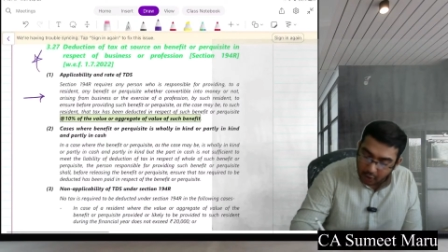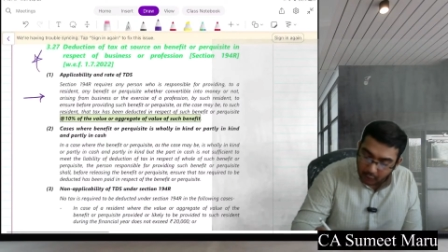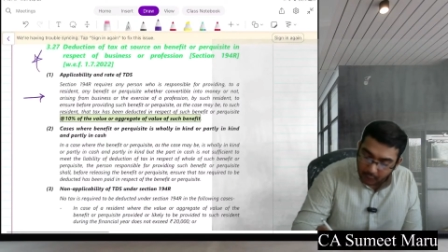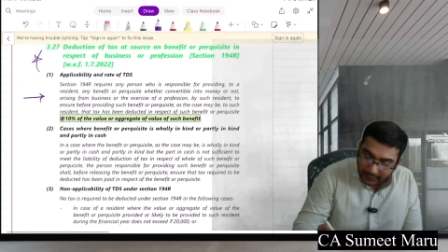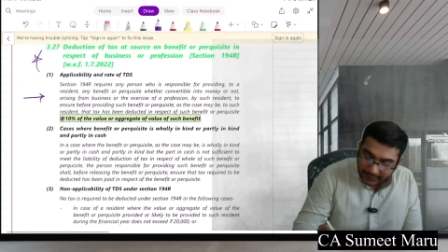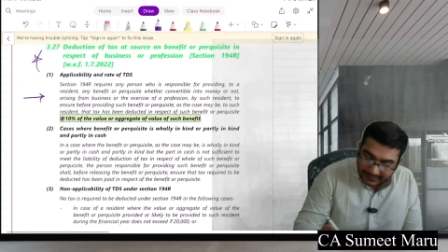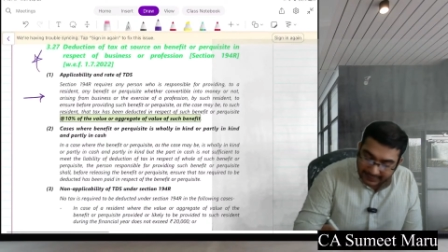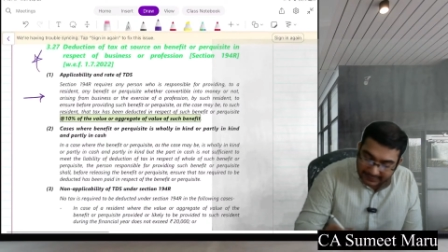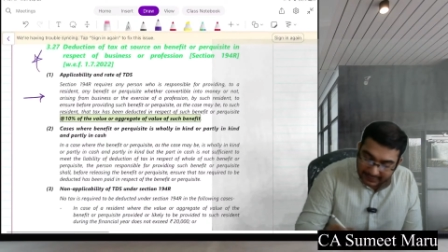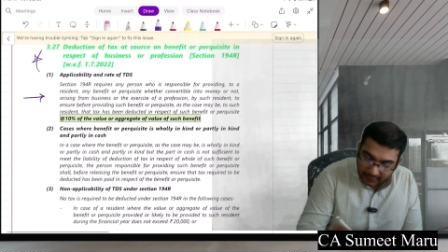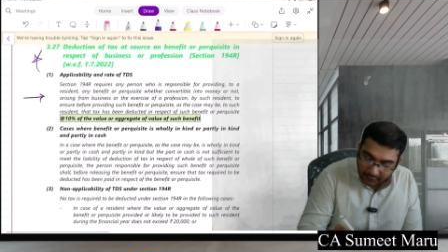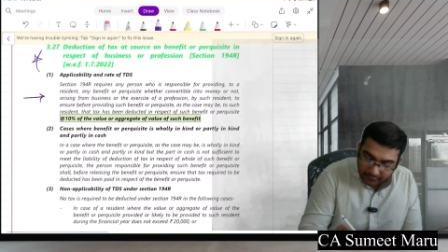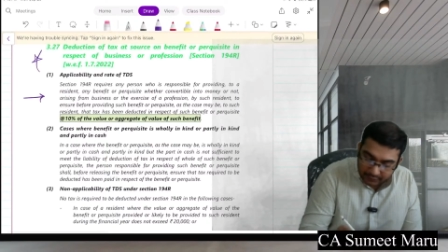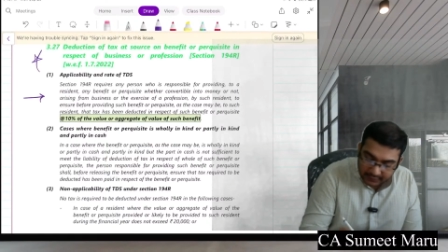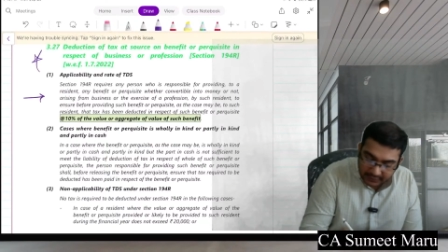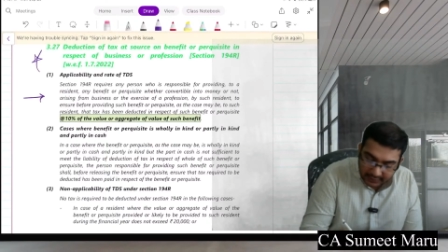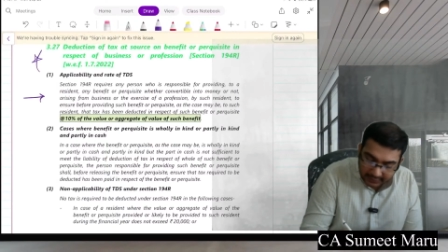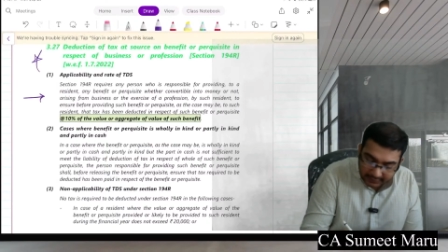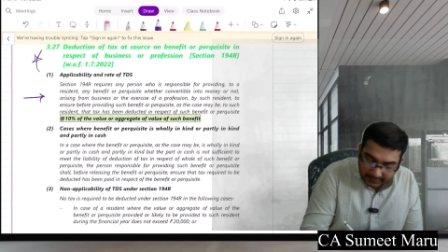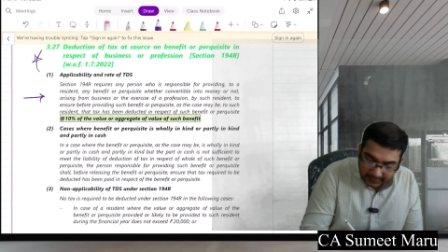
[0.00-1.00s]

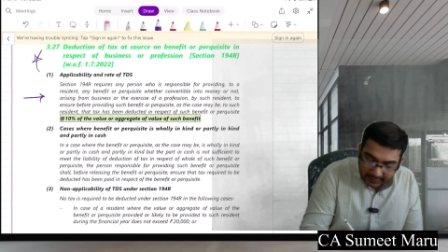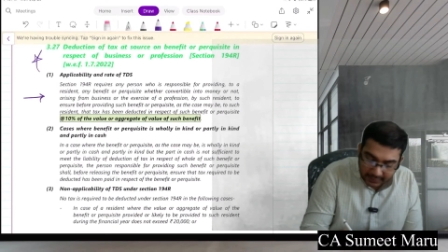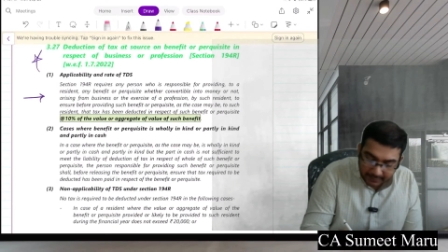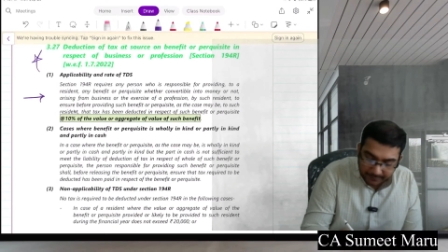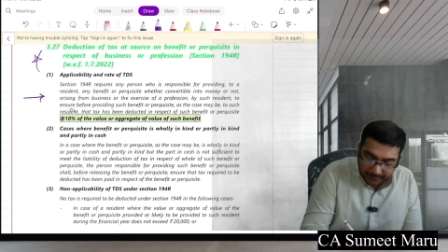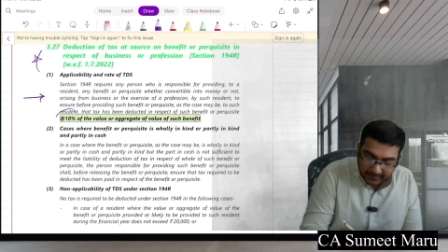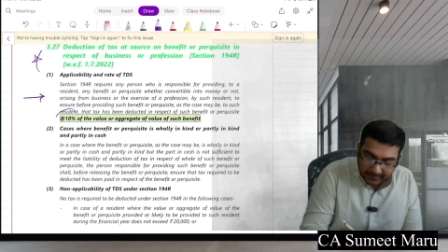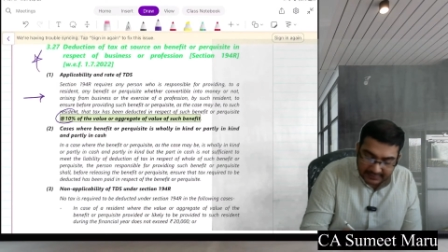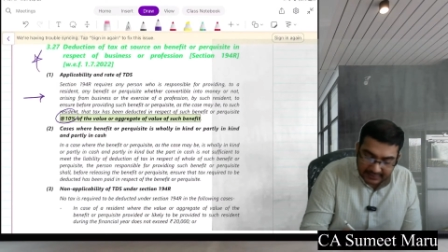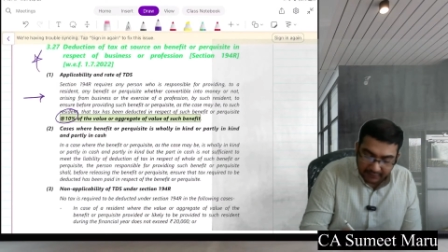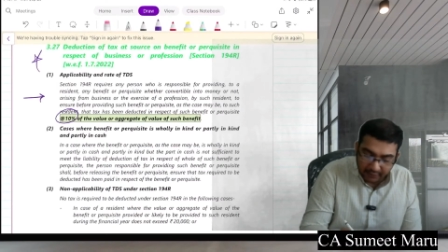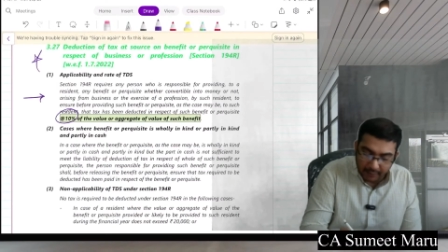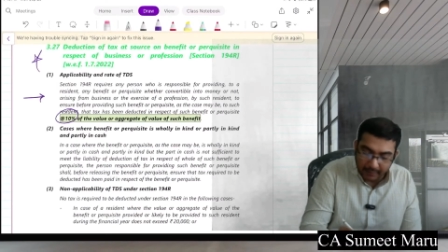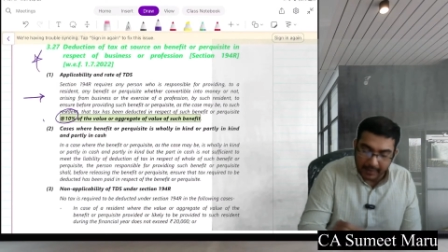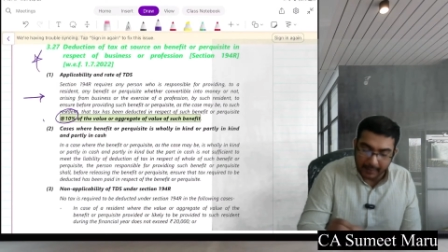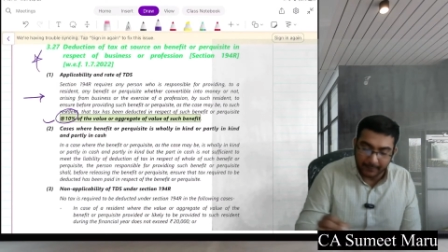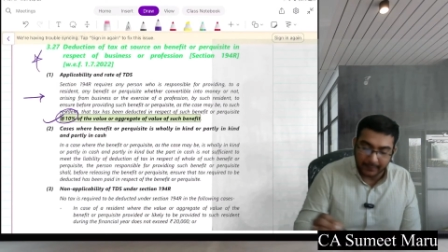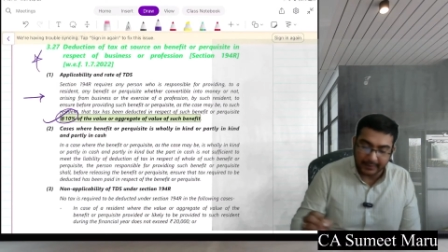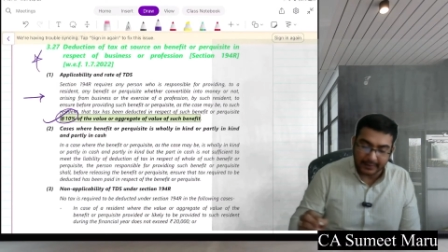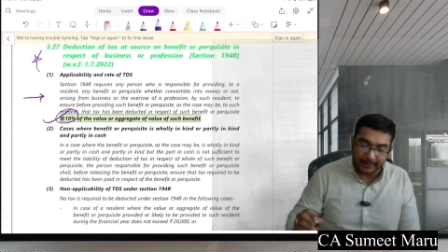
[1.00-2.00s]
20,000, 10% will be
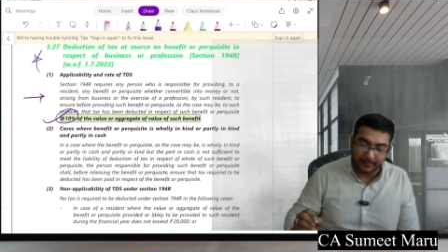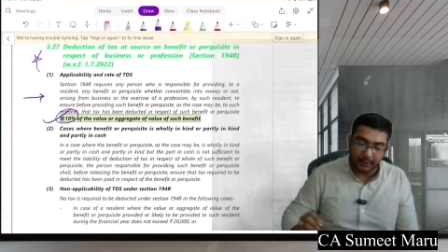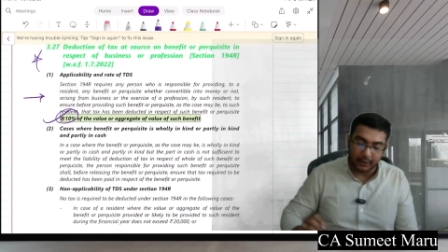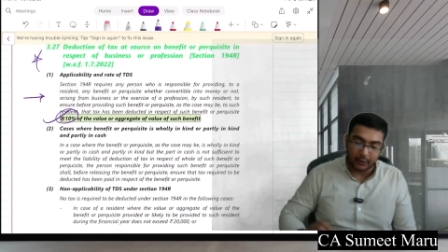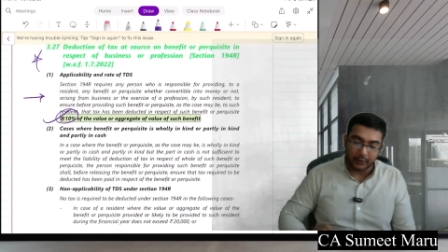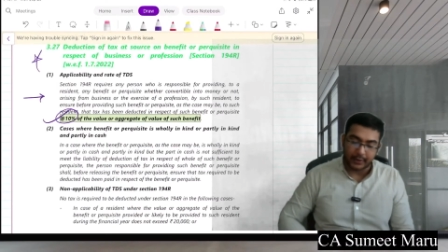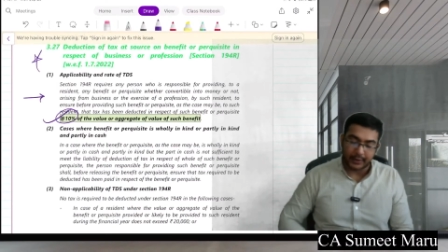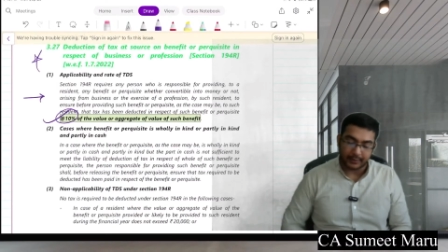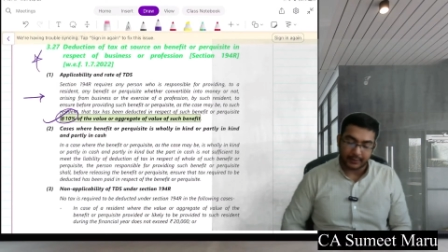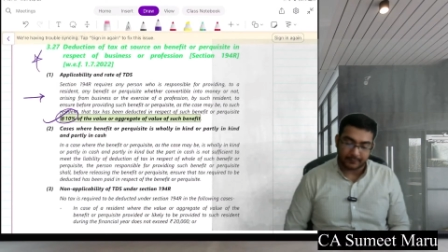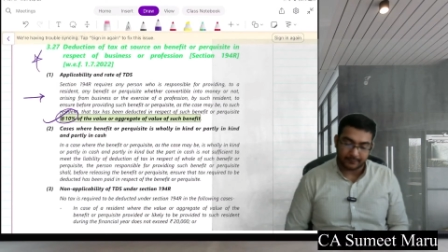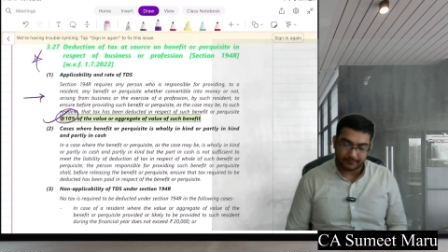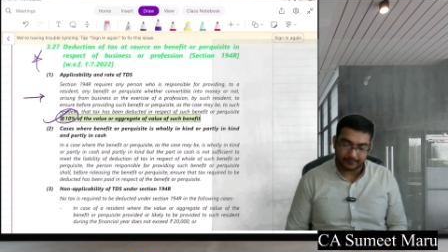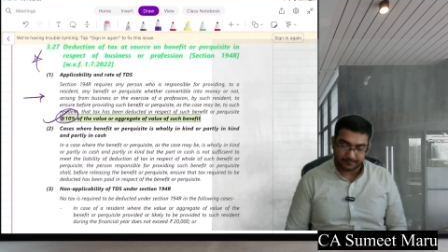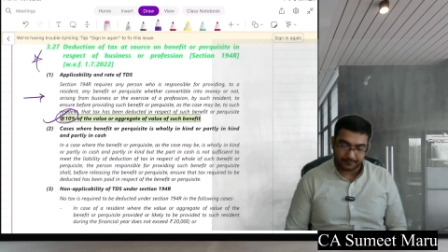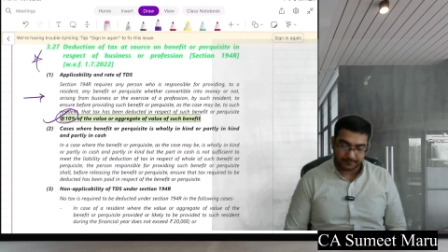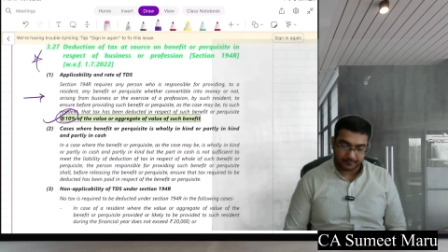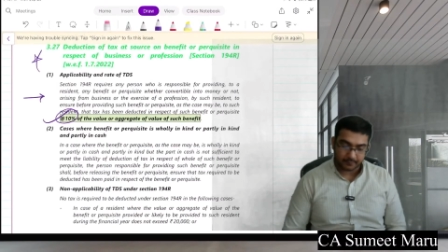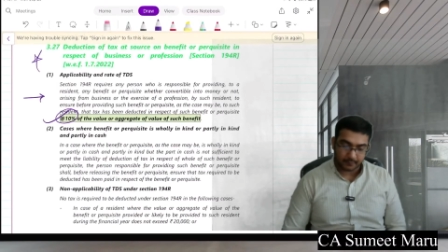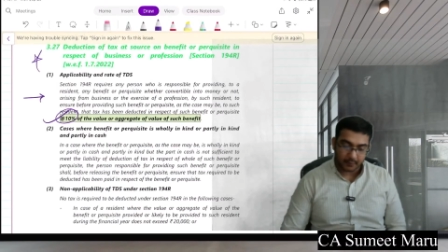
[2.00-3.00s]
applicable to it.
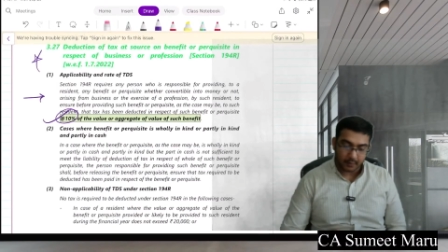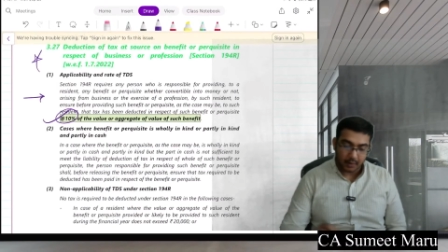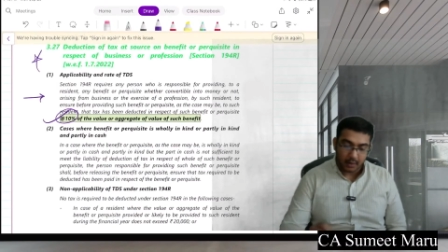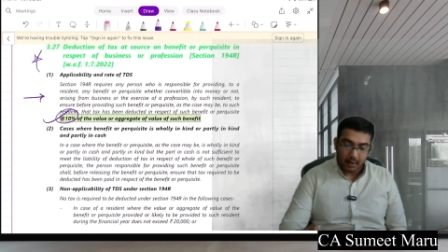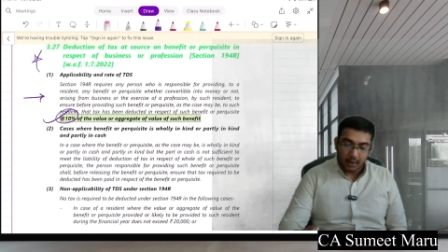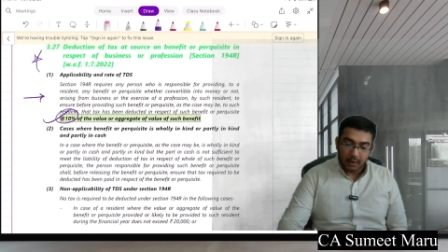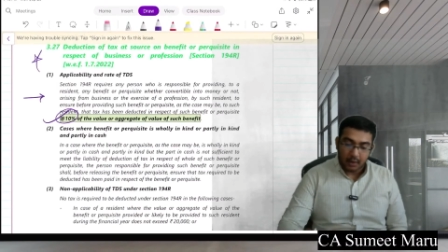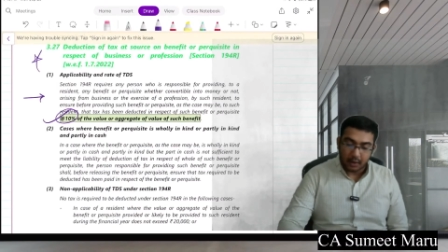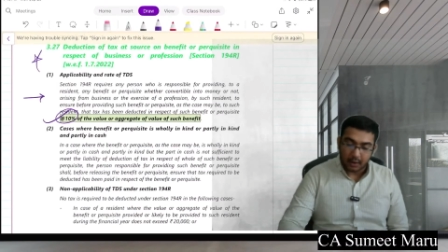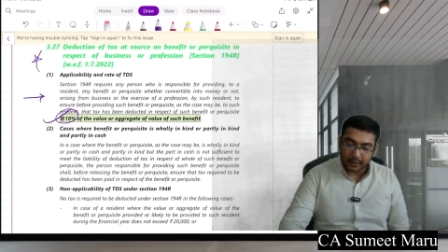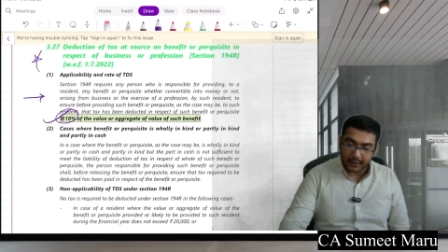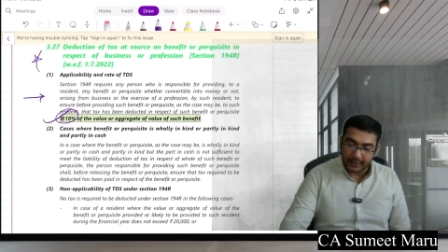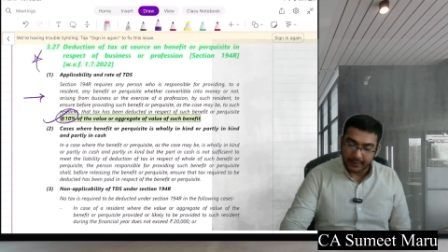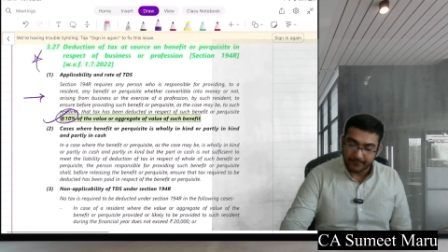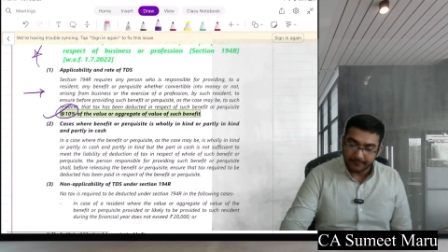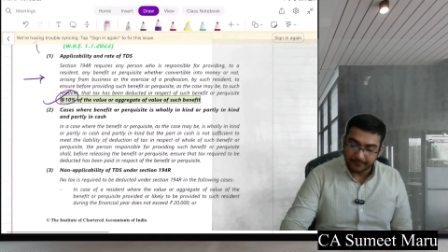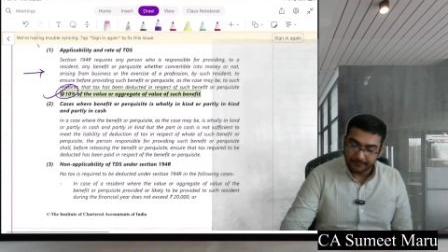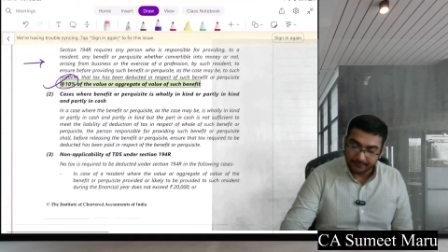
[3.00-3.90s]
Okay.